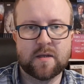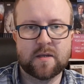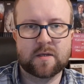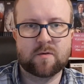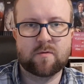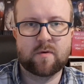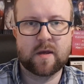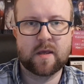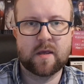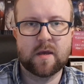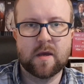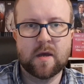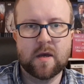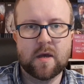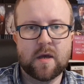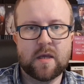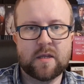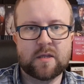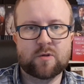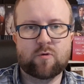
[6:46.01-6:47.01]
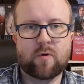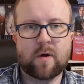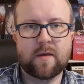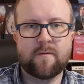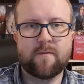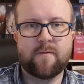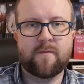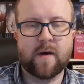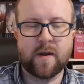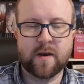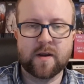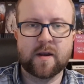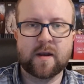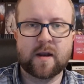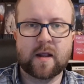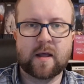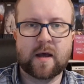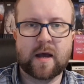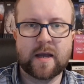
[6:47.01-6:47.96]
it's quite it's quite fun and I,